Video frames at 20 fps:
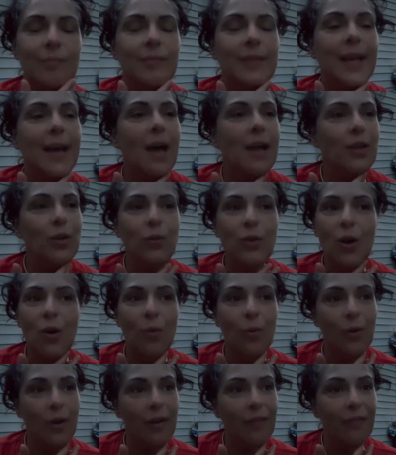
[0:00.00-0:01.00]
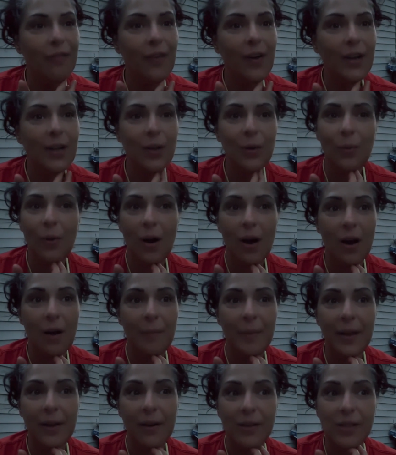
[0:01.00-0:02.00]
Now, you know who the fuck you are.
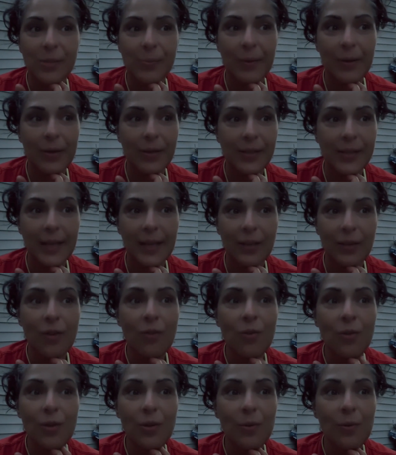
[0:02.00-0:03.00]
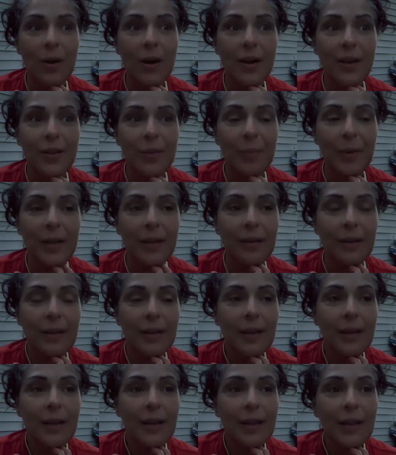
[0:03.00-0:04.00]
I'm hearing spirit say, you know who you are. You've been
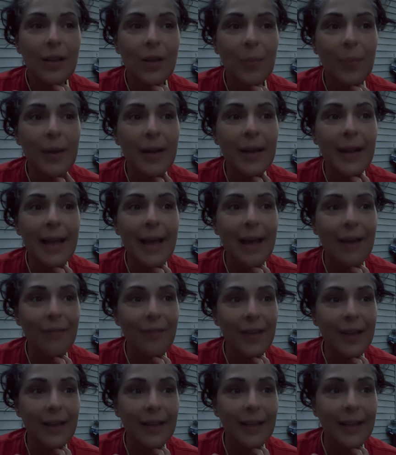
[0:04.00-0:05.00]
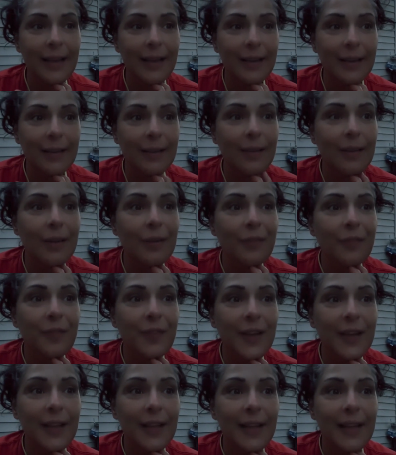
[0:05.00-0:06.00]
having like a
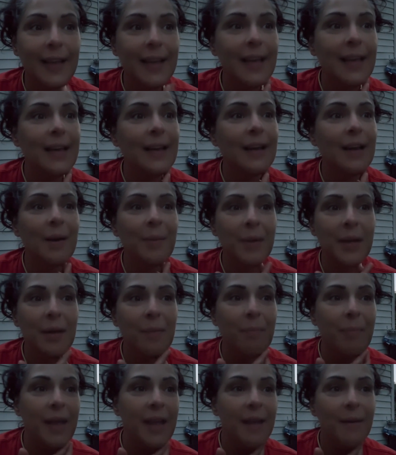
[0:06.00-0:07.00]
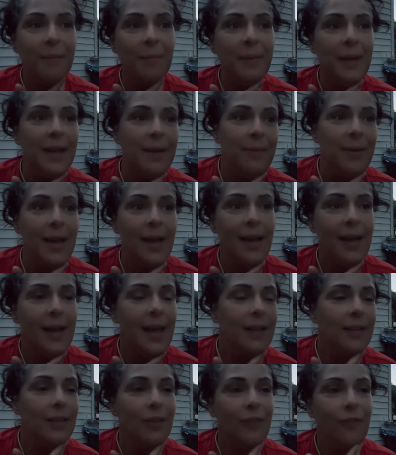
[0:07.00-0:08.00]
feeling. I'm hearing, baby, I
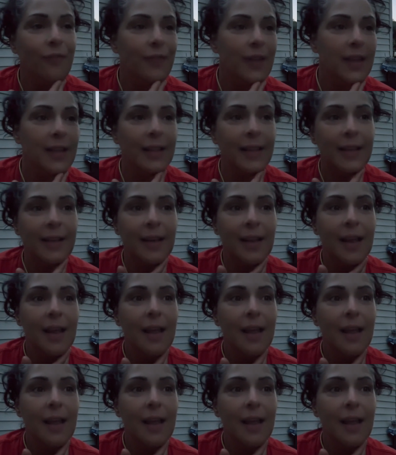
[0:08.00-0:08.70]
got the feeling.